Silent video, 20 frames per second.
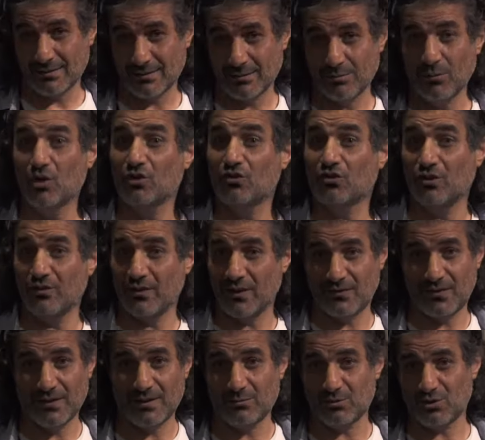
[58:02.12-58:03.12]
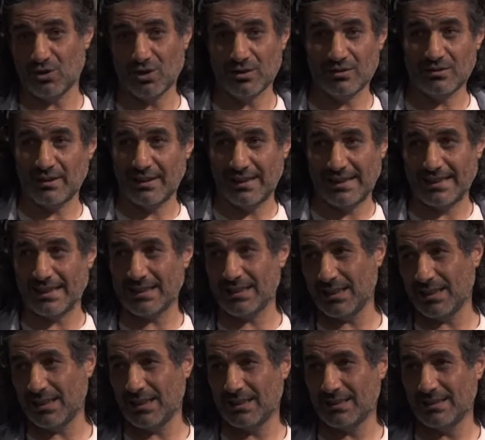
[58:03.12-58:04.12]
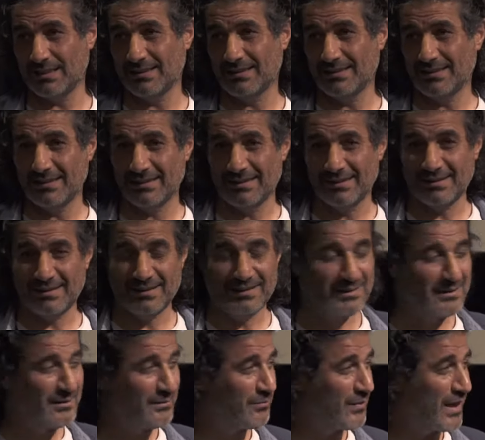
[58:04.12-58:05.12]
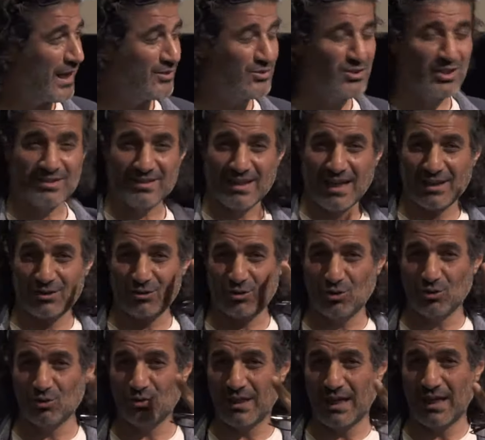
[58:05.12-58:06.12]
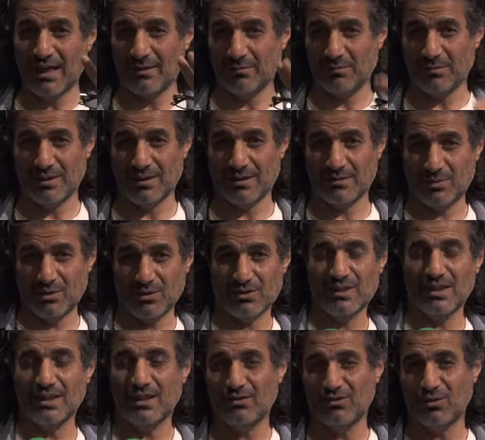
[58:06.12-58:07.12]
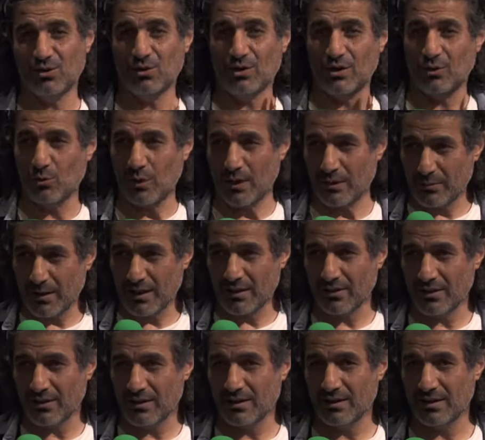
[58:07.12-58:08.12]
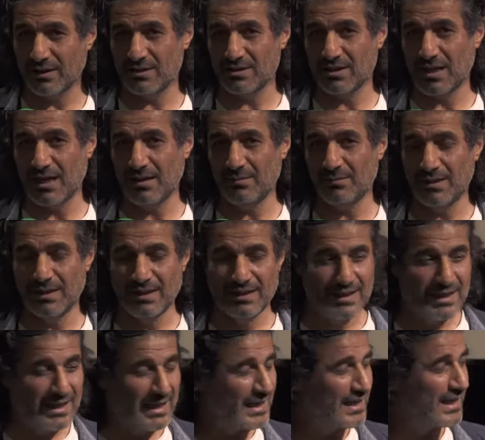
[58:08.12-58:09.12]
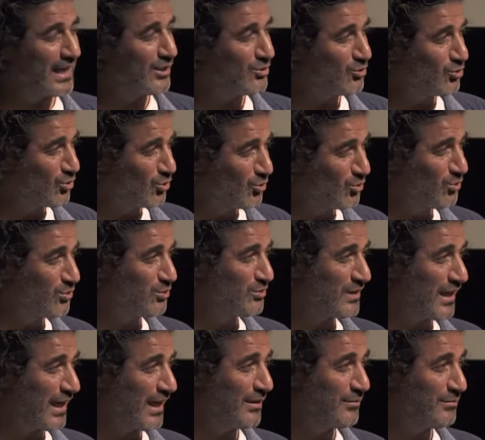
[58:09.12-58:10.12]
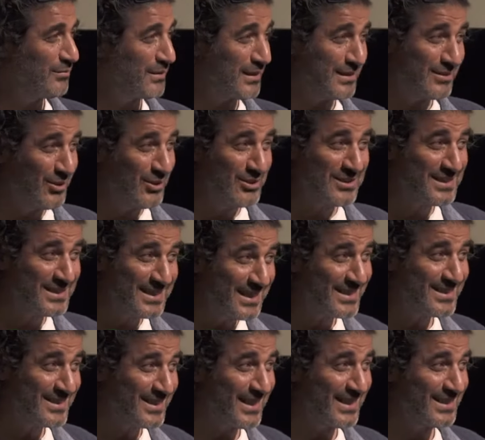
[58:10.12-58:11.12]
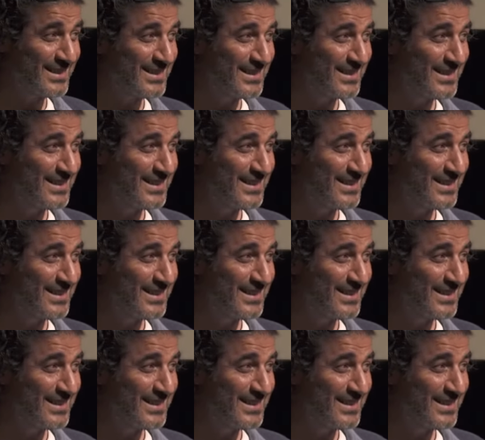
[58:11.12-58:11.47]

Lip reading: Most of the film shot illegally. I just got two time because they give you only 1 month each time. I got two time. It was 6 years.